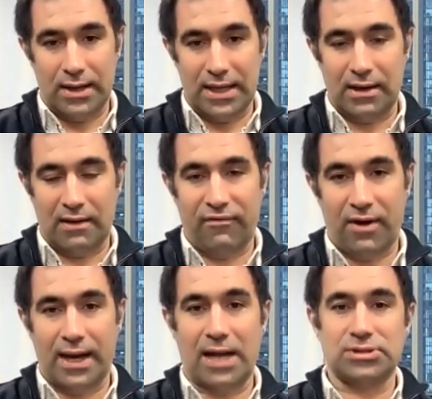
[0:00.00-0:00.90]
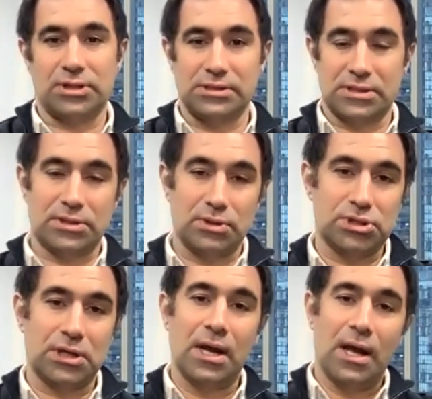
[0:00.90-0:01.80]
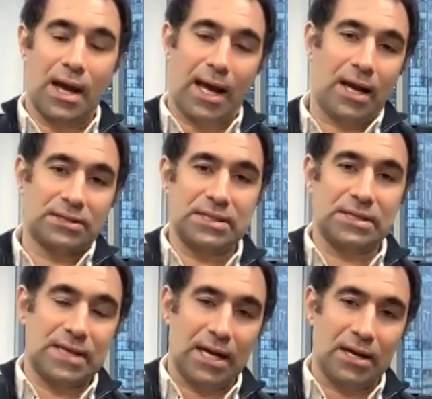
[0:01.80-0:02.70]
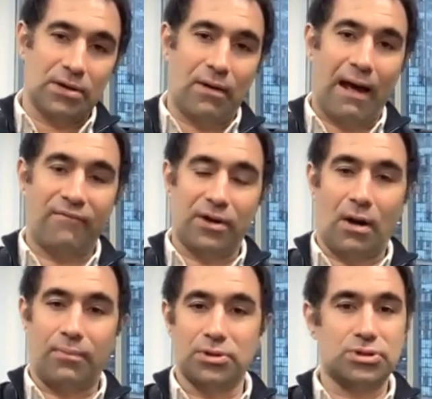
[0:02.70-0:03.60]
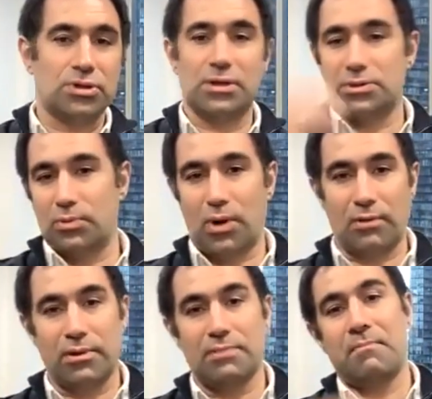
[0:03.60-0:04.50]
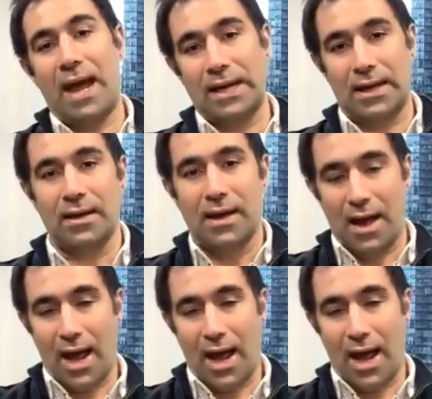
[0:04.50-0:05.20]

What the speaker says: leading financial institution, and I think, Dana, you have an opportunity to work with many